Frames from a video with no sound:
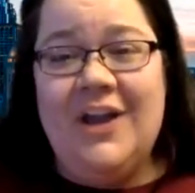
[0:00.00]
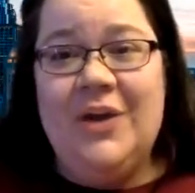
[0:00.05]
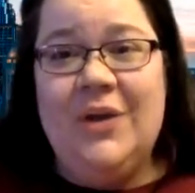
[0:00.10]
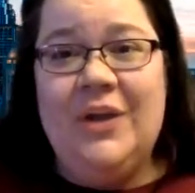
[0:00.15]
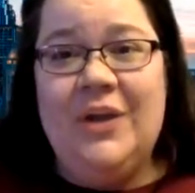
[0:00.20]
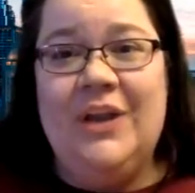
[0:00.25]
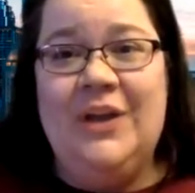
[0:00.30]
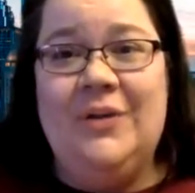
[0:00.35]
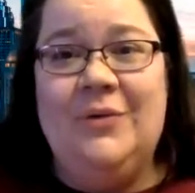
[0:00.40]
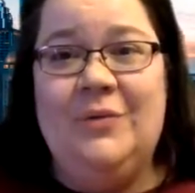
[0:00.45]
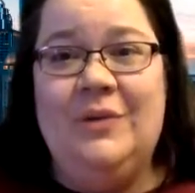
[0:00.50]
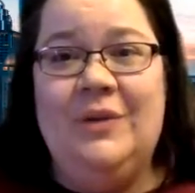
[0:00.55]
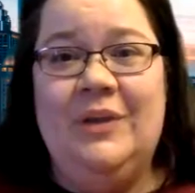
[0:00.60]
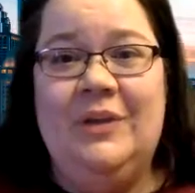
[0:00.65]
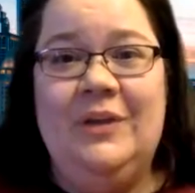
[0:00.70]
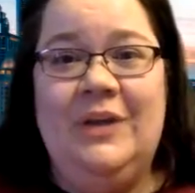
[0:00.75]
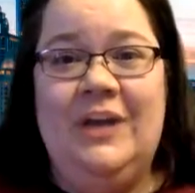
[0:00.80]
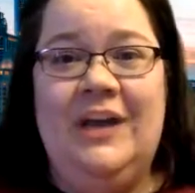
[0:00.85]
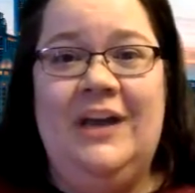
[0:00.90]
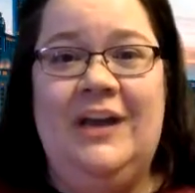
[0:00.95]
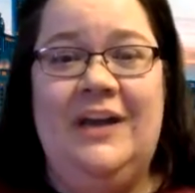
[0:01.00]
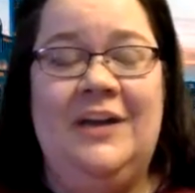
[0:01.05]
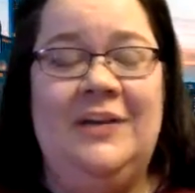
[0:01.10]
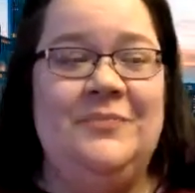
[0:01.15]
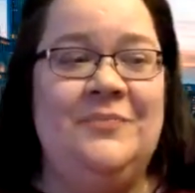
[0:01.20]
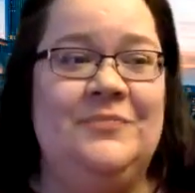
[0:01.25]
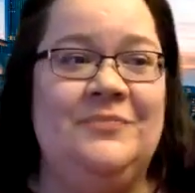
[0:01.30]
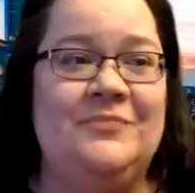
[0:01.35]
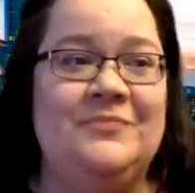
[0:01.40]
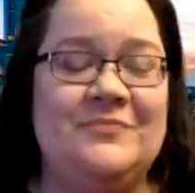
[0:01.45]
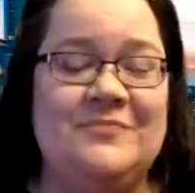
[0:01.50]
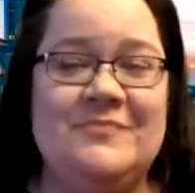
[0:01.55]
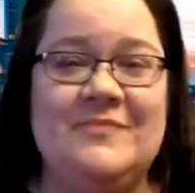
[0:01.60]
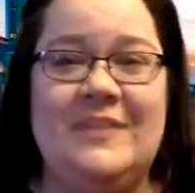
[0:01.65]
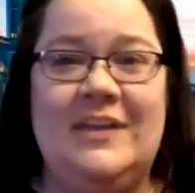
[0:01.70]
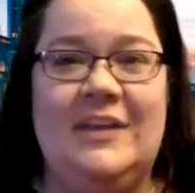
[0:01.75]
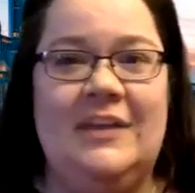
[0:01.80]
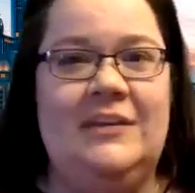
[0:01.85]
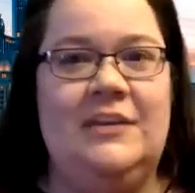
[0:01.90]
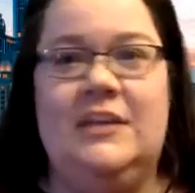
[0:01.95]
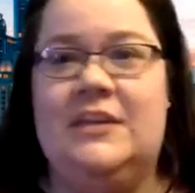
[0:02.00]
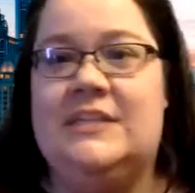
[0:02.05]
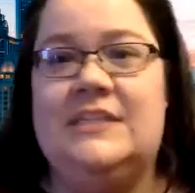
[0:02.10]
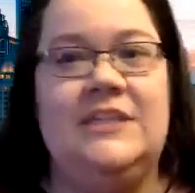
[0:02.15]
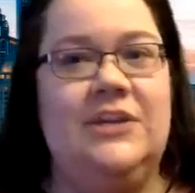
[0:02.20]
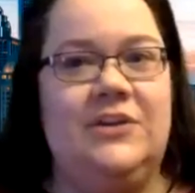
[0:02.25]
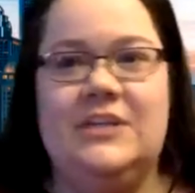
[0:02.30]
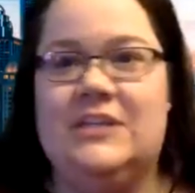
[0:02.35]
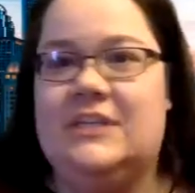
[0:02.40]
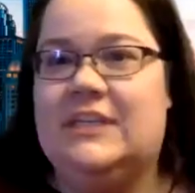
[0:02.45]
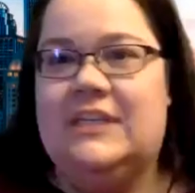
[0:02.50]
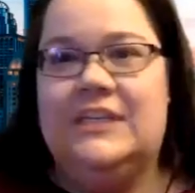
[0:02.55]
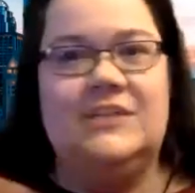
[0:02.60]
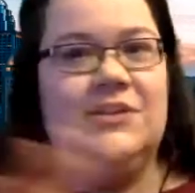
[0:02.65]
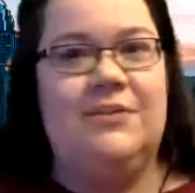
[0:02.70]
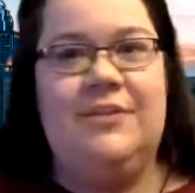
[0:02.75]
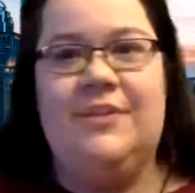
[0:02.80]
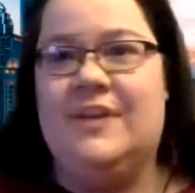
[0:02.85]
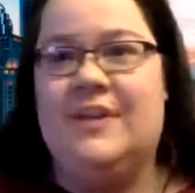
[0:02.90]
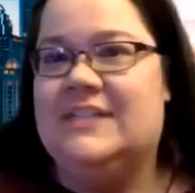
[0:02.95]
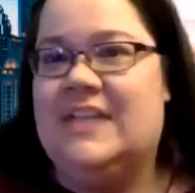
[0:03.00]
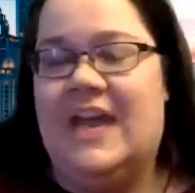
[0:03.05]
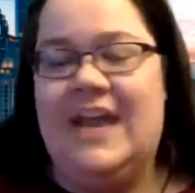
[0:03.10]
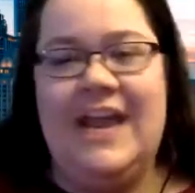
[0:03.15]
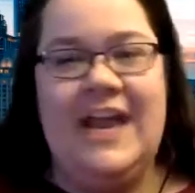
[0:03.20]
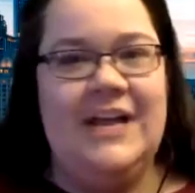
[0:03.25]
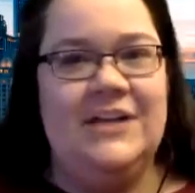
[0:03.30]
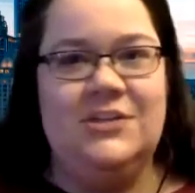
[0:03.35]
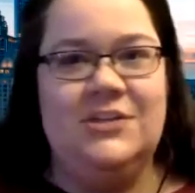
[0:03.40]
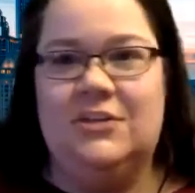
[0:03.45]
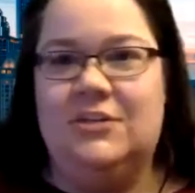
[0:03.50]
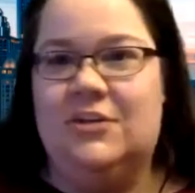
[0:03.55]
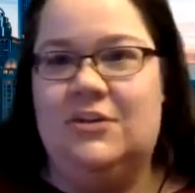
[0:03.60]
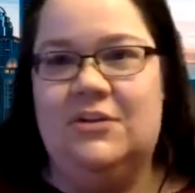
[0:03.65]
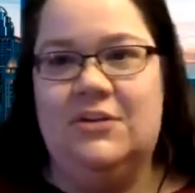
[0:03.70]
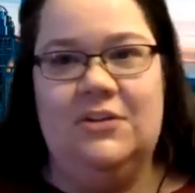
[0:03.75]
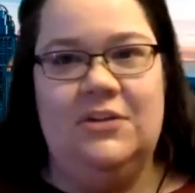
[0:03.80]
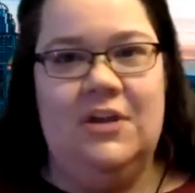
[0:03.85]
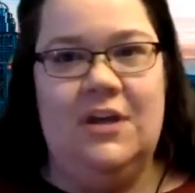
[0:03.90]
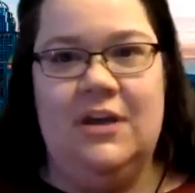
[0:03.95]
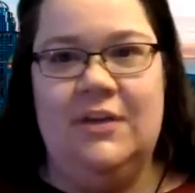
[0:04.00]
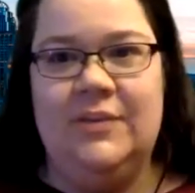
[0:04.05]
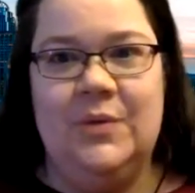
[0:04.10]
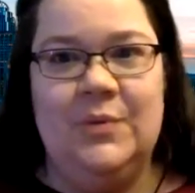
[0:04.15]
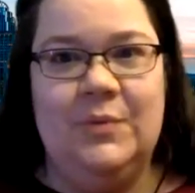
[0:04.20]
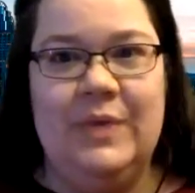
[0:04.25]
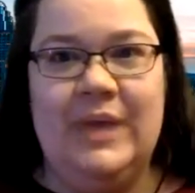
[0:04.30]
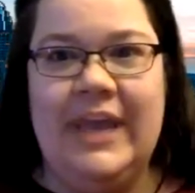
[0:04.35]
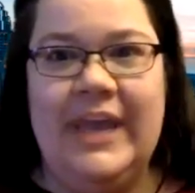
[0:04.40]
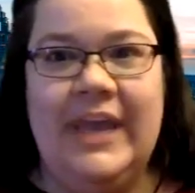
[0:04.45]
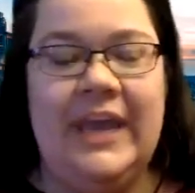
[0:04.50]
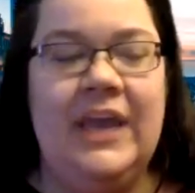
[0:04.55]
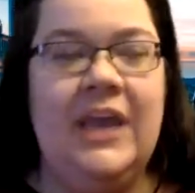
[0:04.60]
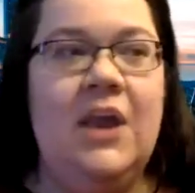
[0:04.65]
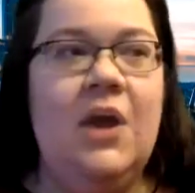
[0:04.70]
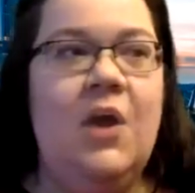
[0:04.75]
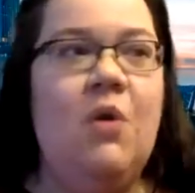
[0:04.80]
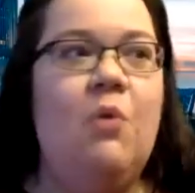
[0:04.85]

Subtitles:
You know, it's serious. These are things I had to learn along the way.